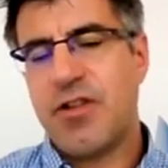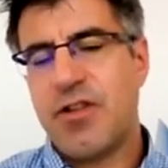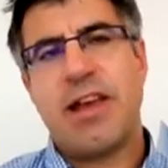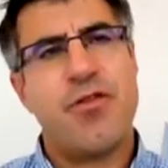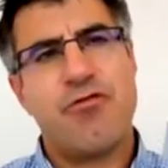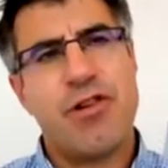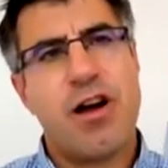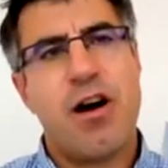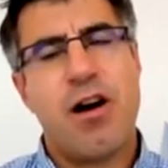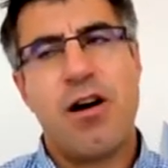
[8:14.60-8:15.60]
if you're making a
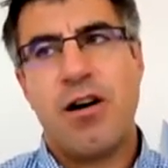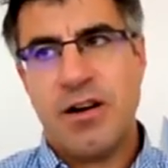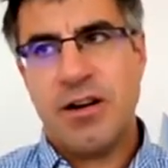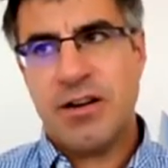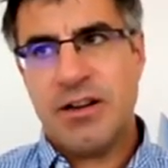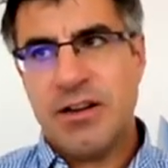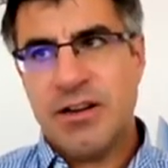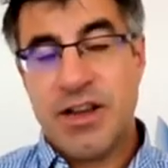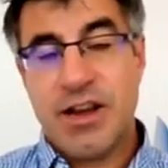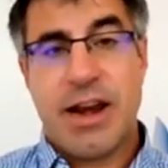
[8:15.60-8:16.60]
phone or a car,
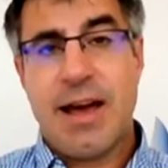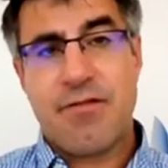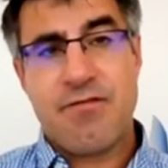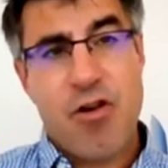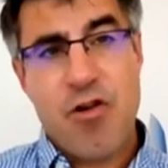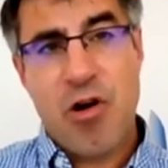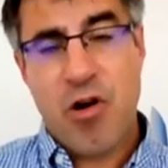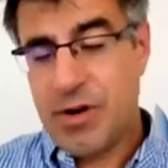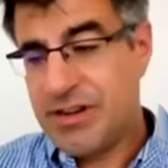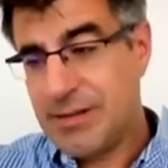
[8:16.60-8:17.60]
you can have a
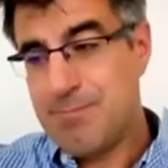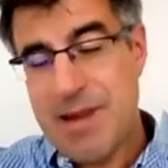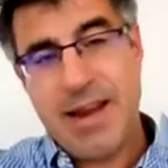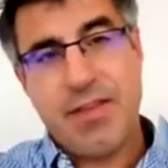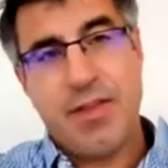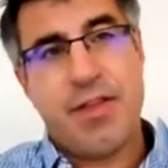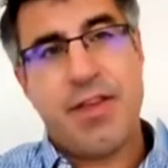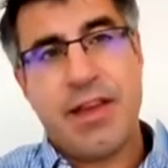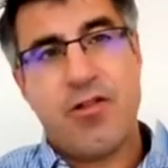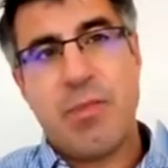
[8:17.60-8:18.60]
robot which is bigger than the
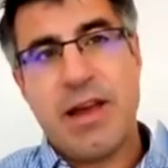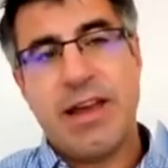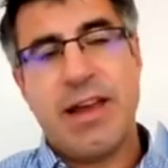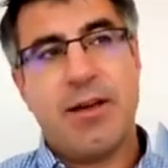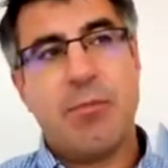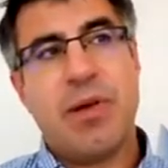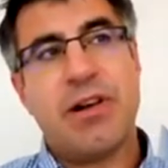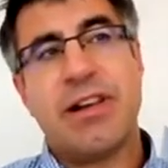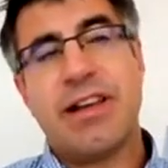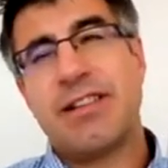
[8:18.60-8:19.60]
thing you're making.
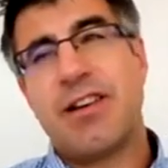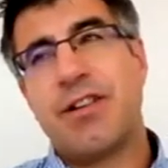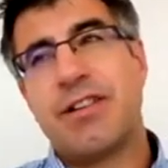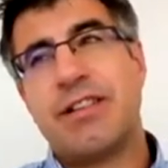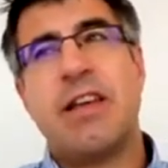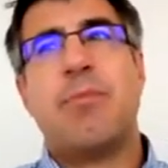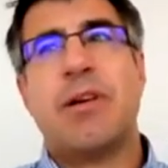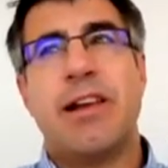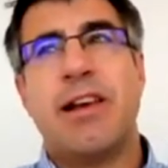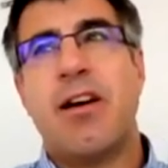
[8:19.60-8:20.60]
Buildings aren't
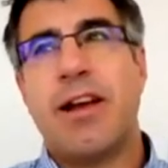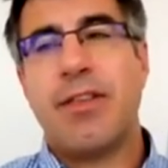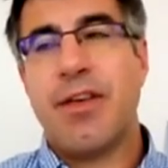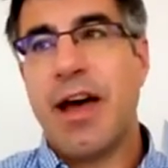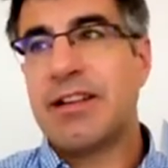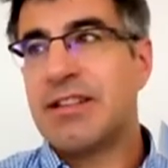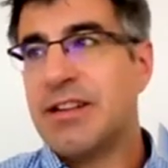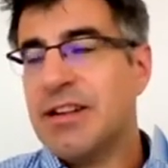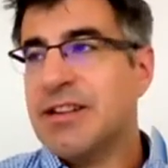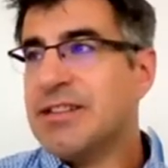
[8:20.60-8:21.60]
typically like that.
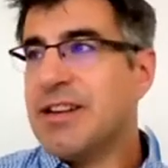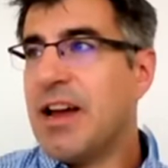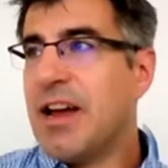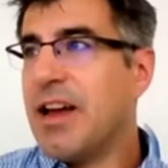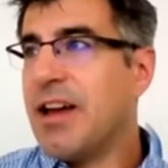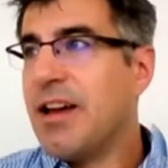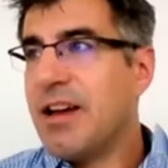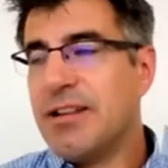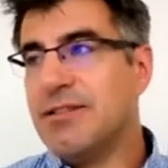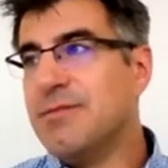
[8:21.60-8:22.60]
Uh,